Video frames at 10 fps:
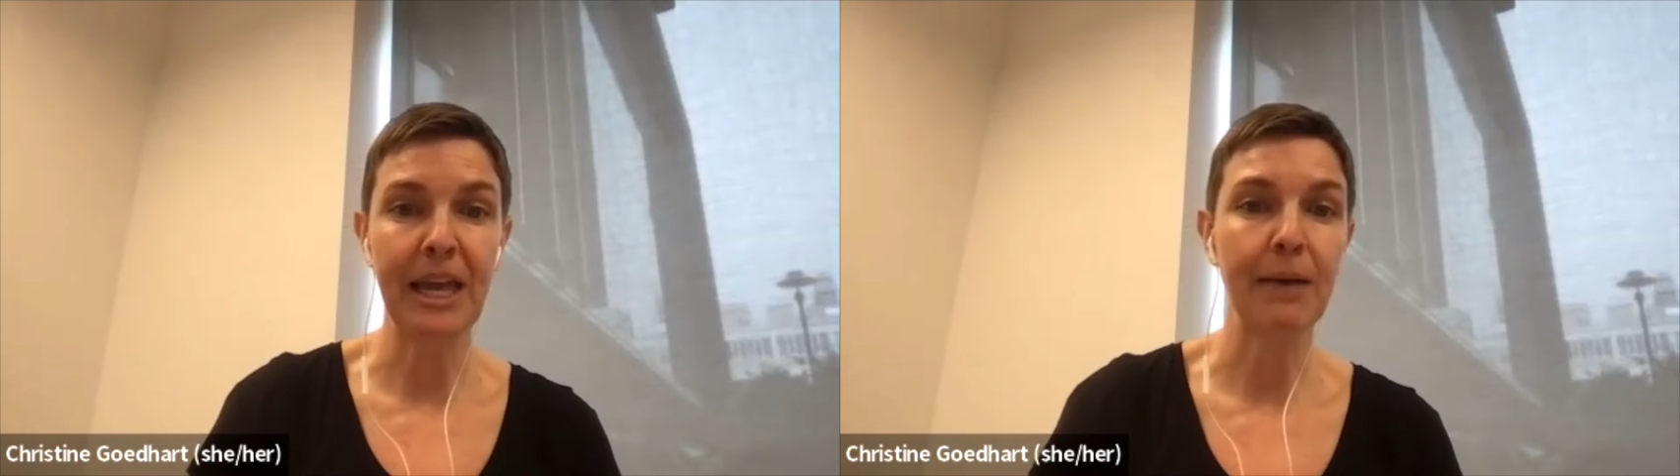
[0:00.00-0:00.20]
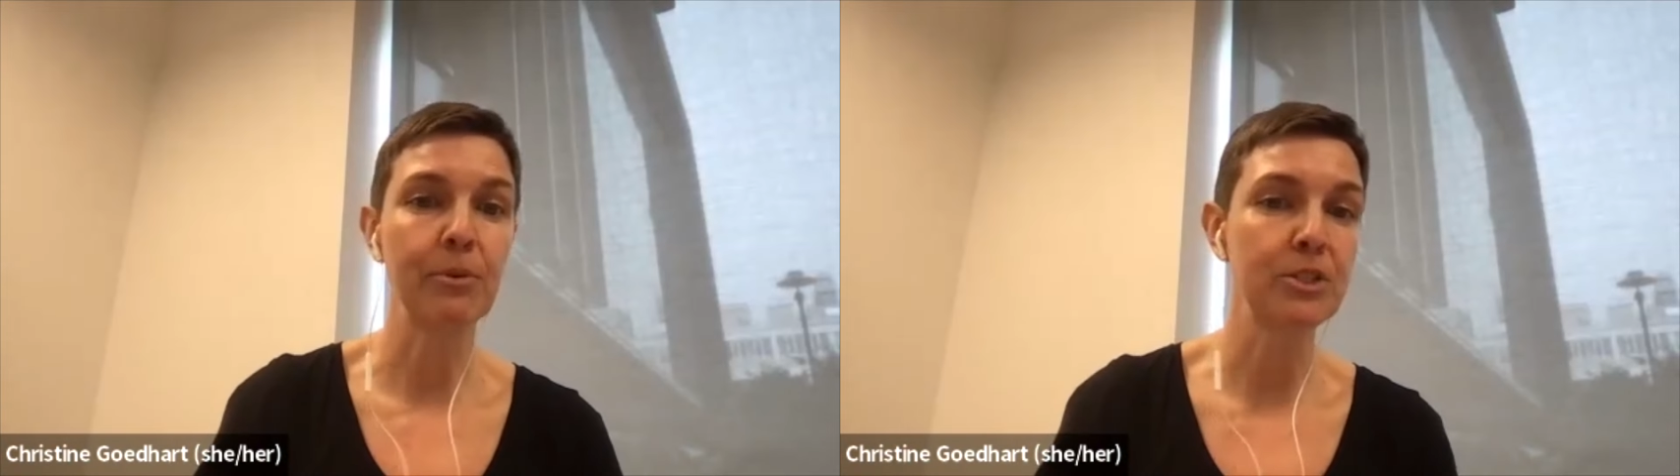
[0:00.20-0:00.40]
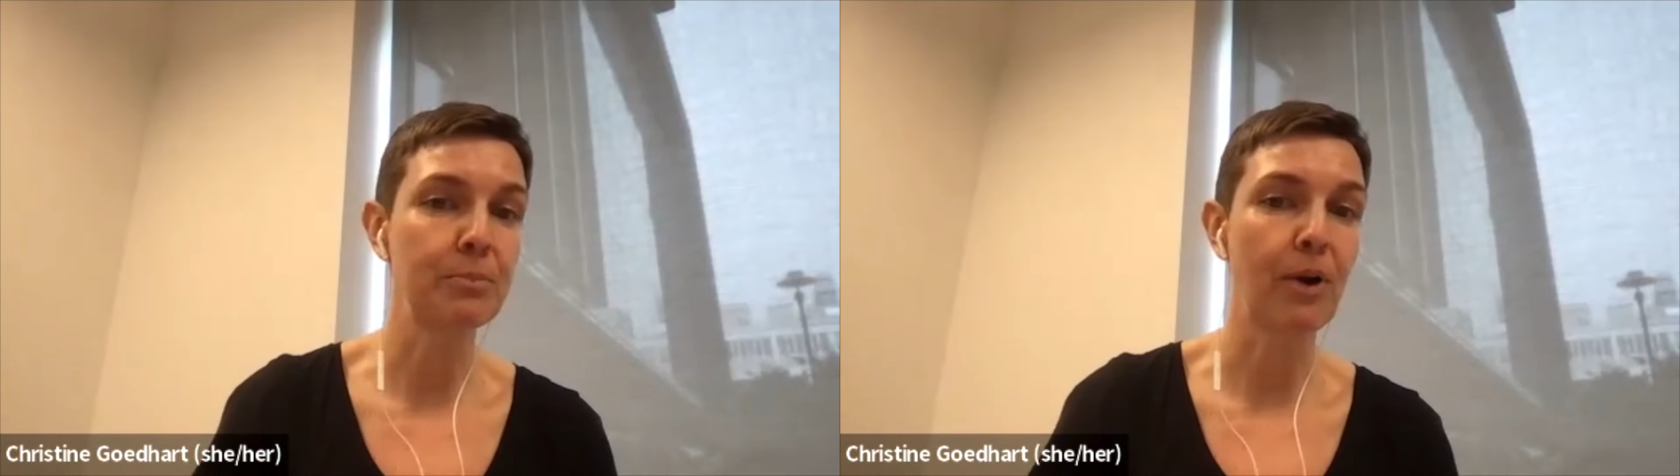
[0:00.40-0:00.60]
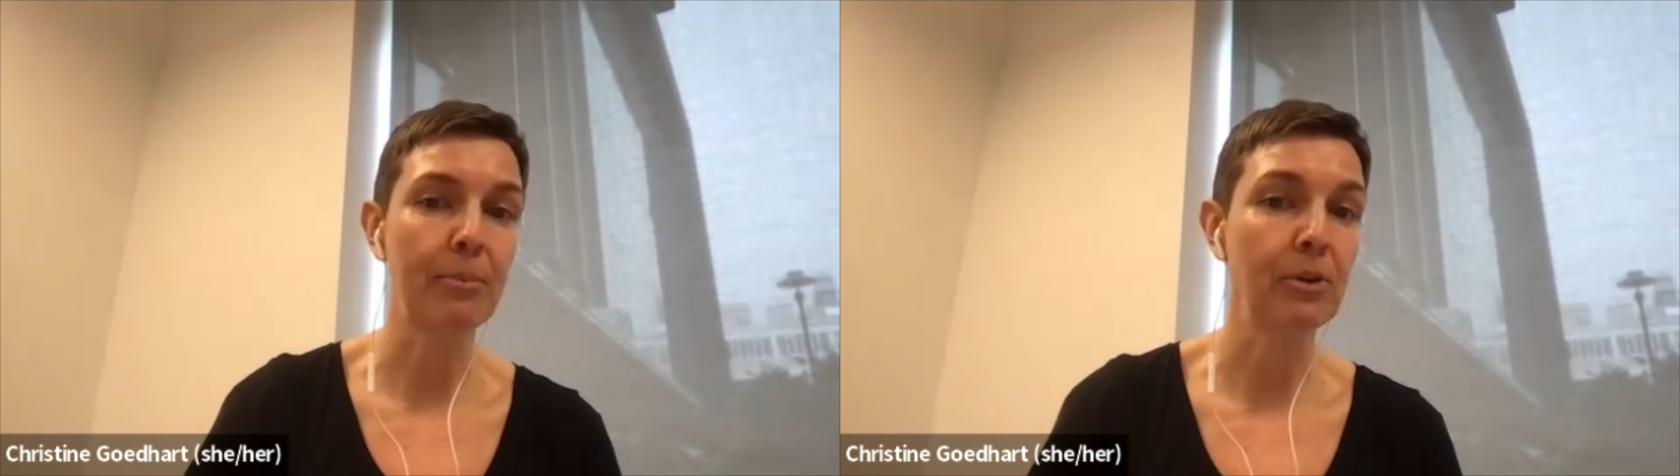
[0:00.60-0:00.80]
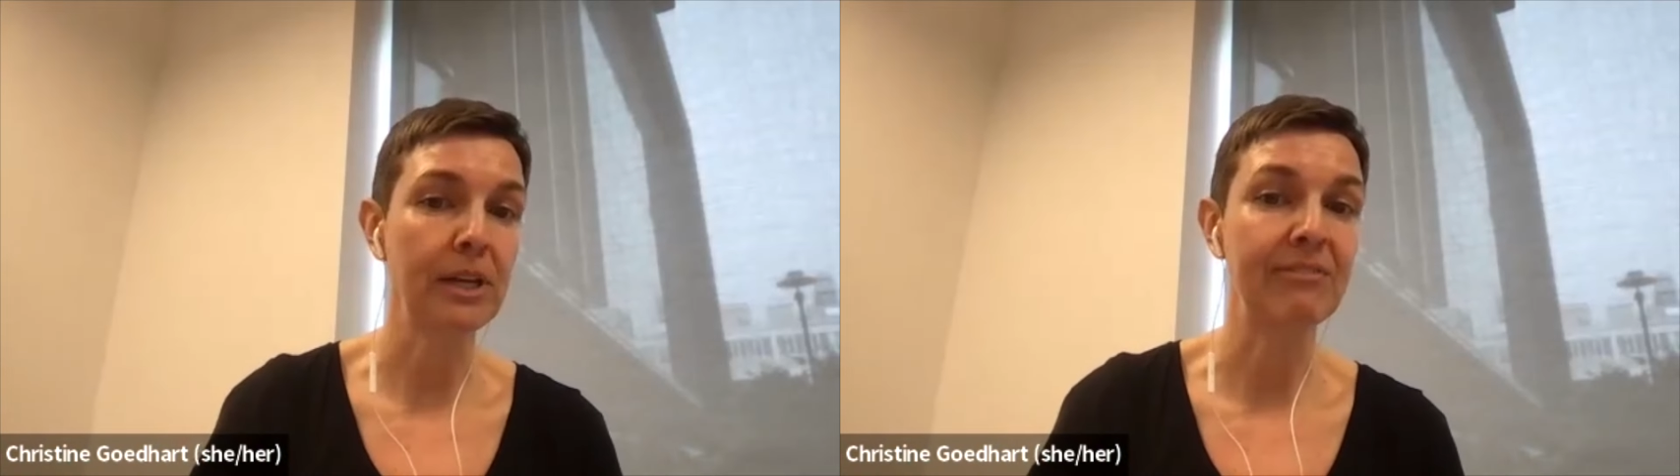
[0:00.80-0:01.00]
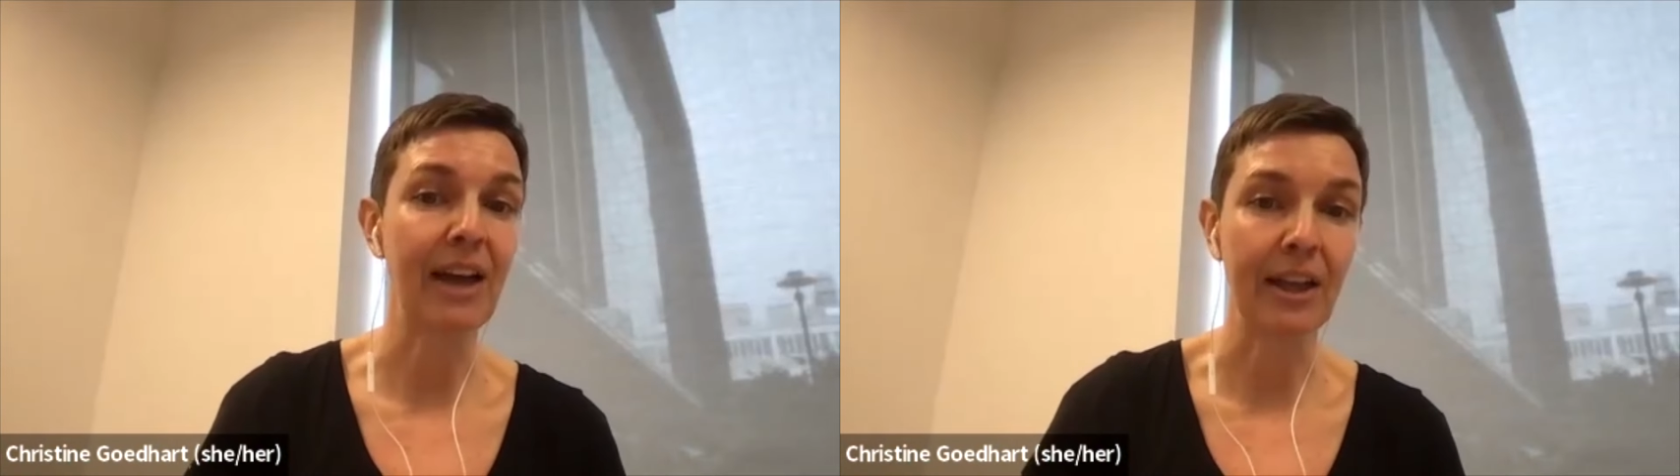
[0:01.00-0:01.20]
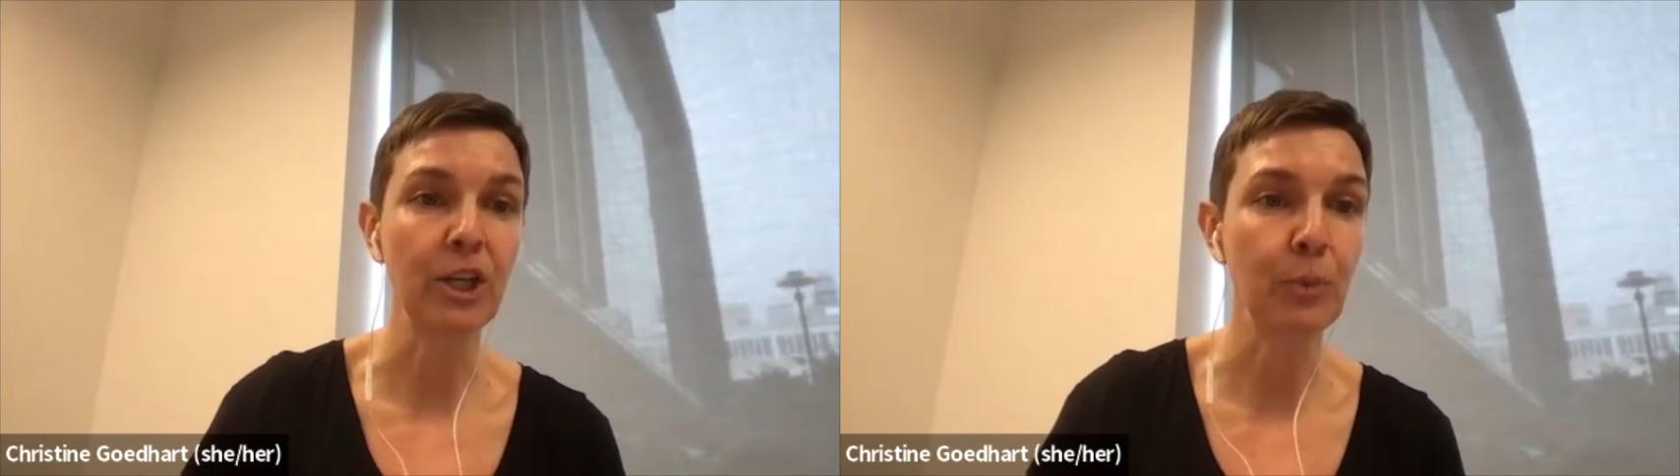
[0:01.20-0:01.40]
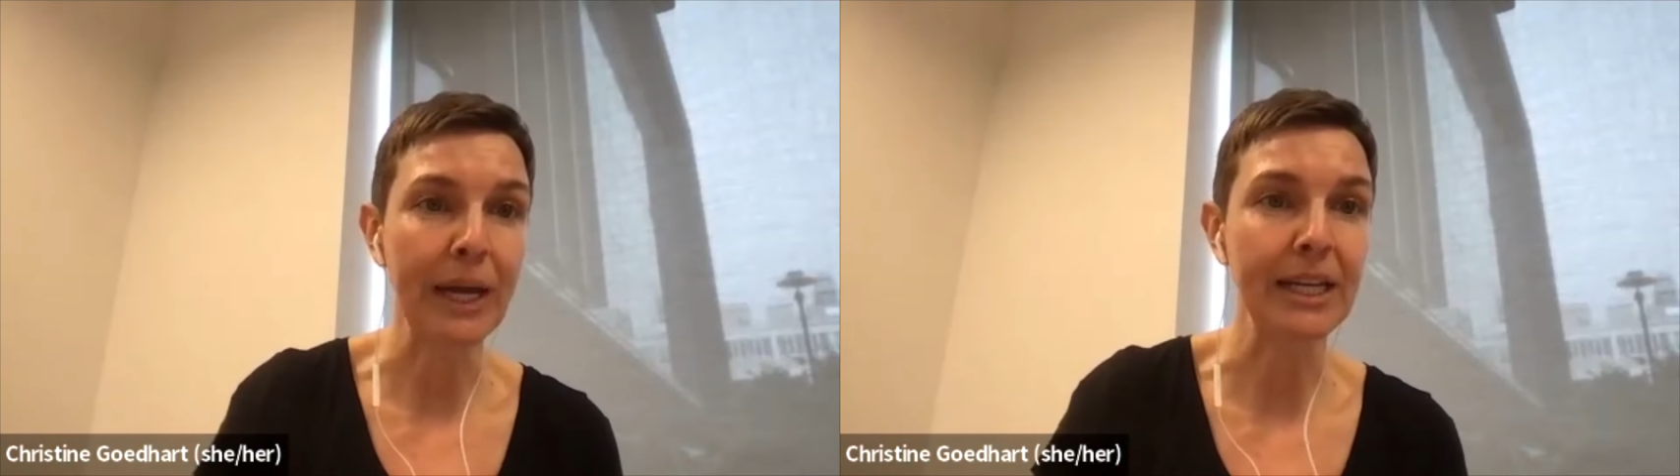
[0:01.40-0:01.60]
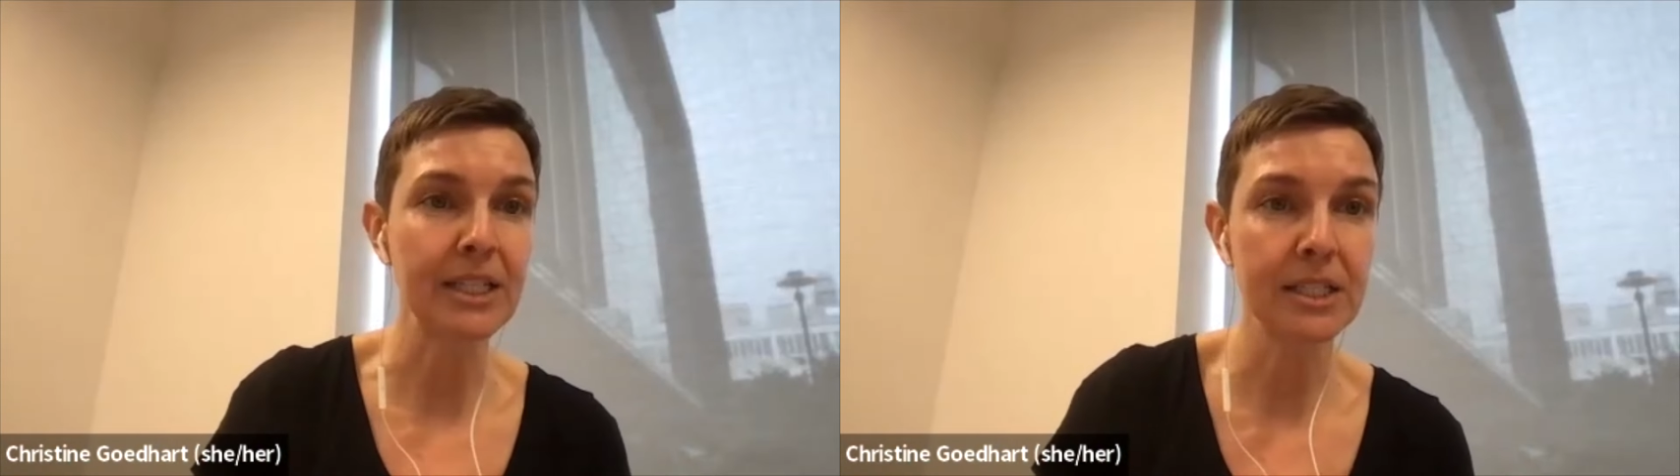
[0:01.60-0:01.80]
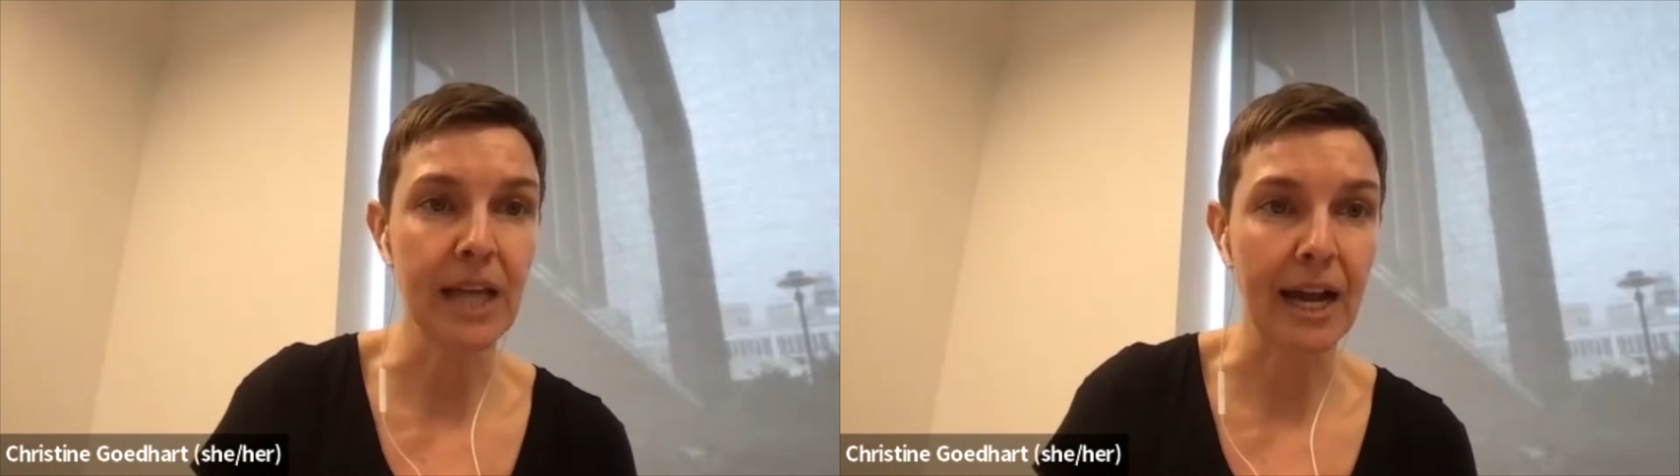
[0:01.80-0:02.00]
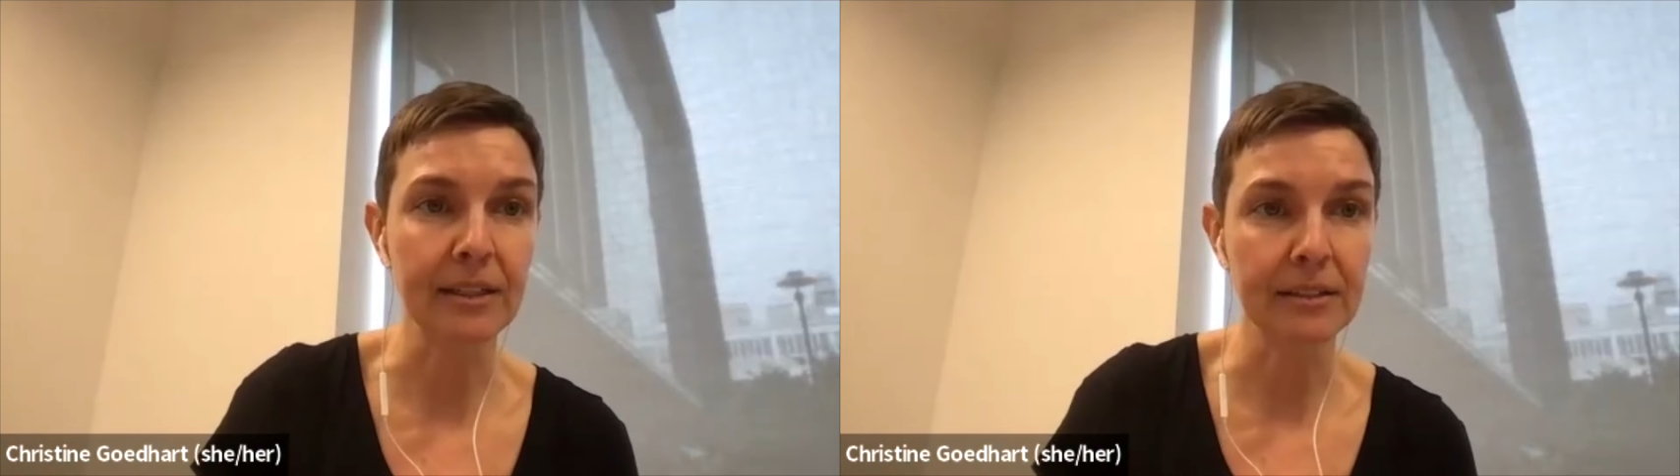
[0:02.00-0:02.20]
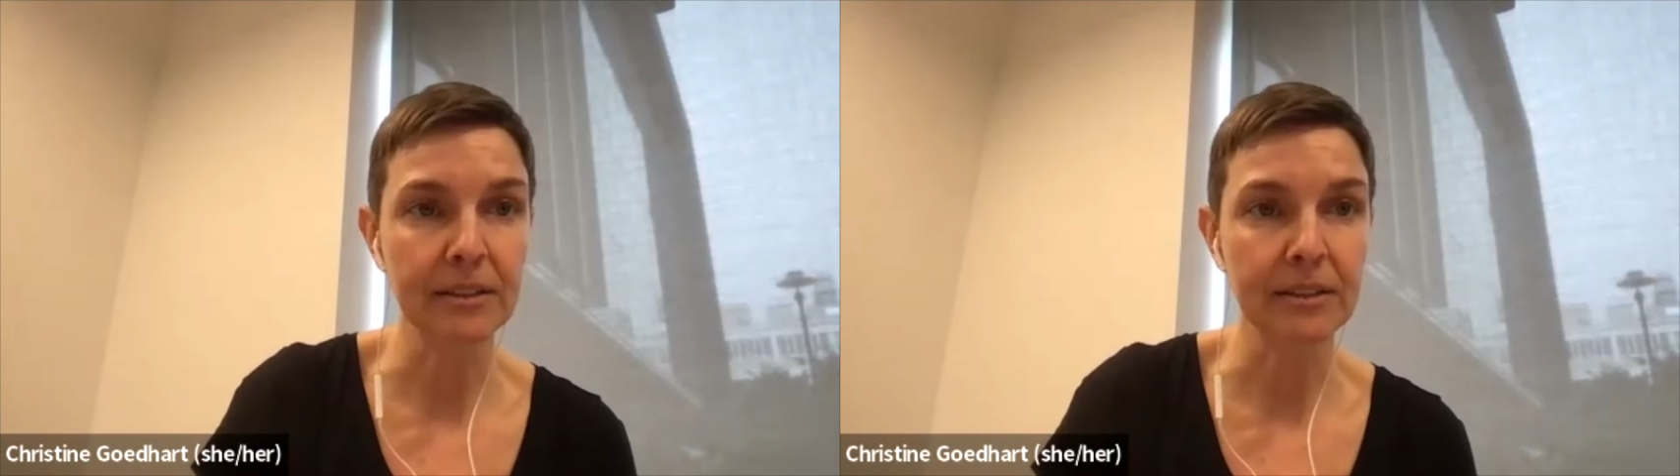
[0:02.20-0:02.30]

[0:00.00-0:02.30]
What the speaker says: able to properly evaluate that